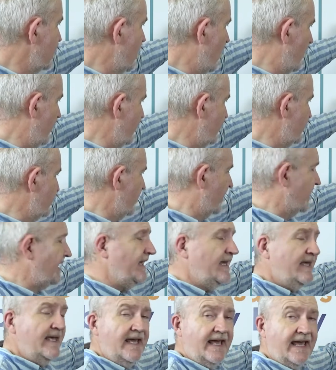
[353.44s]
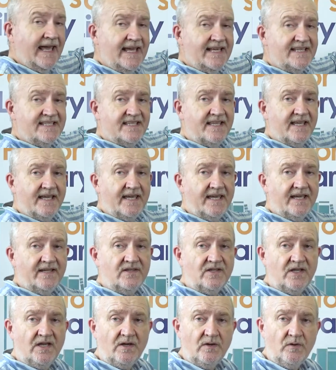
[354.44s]
commentary is the
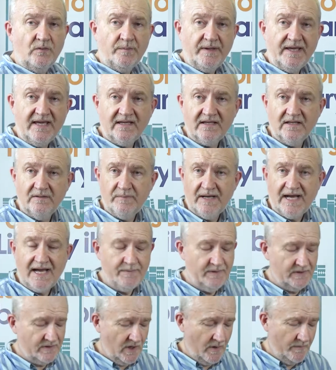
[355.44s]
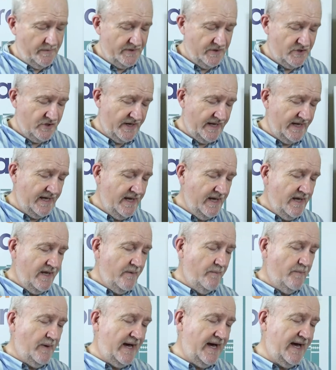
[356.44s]
New Beacon Bible Commentary
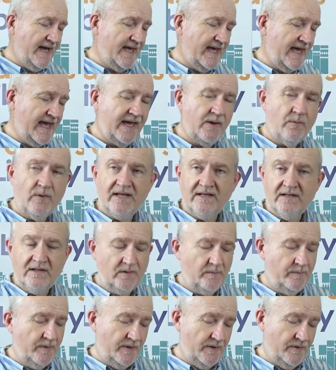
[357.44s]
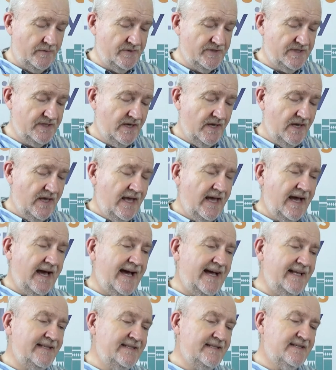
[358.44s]
by A. Wendell Bowes,
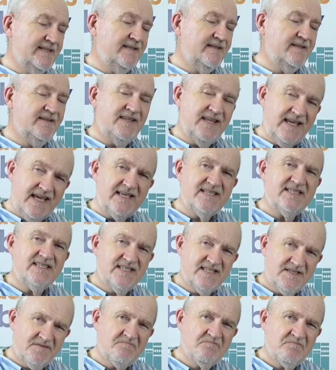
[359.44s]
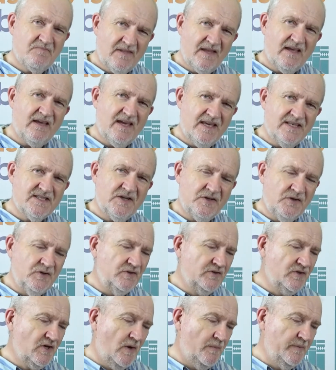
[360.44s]
and this is a
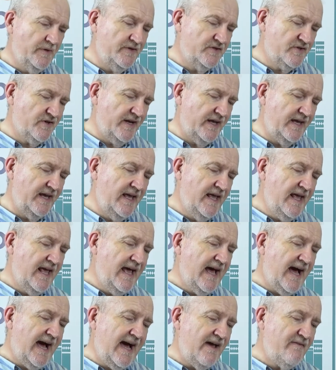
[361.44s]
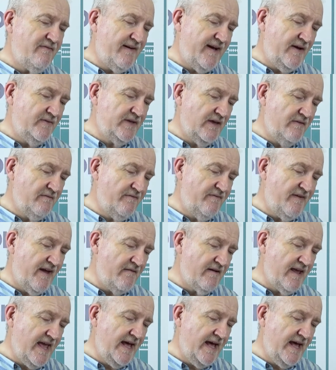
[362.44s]
good commentary. I found it very